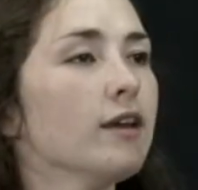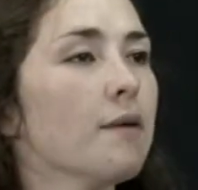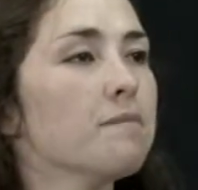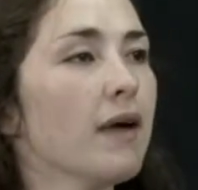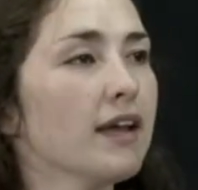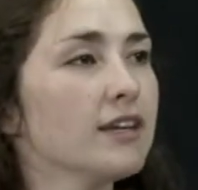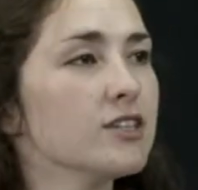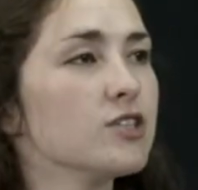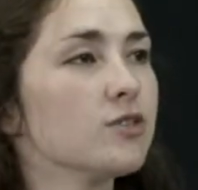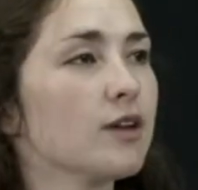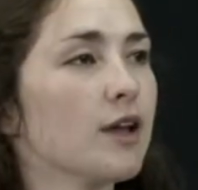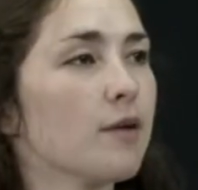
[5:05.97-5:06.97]
minus
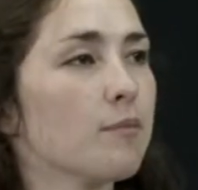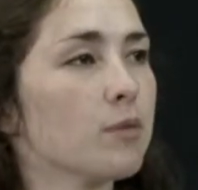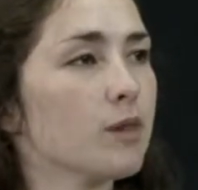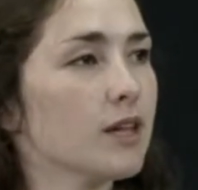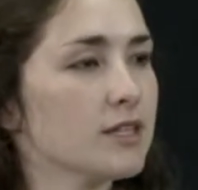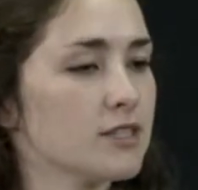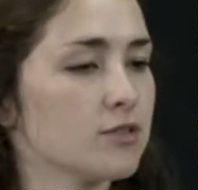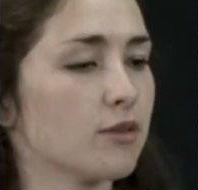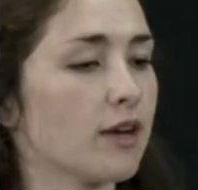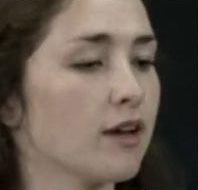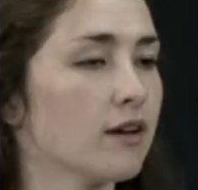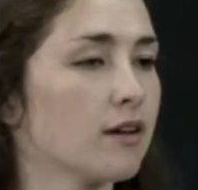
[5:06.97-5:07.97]
3 plus
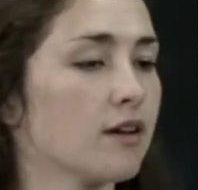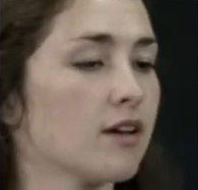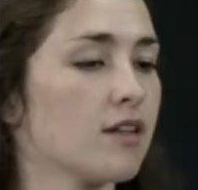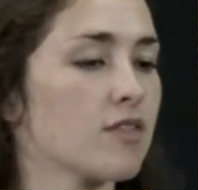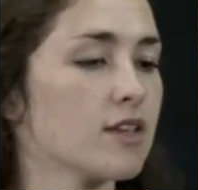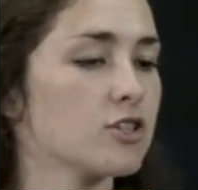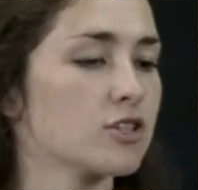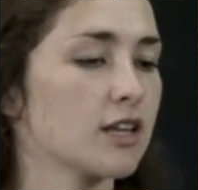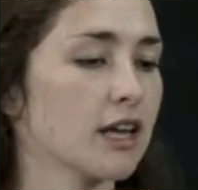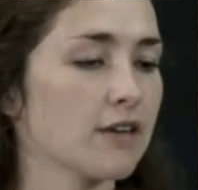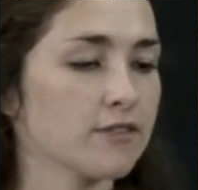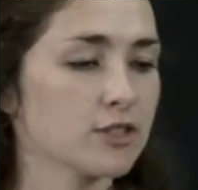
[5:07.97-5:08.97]
3, that's just going to
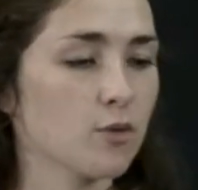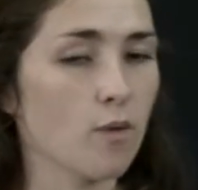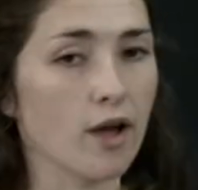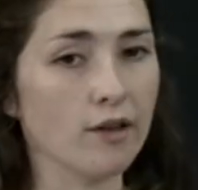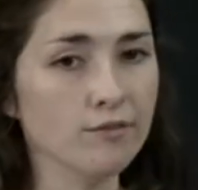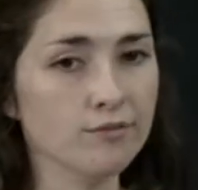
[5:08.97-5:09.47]
give us a 1.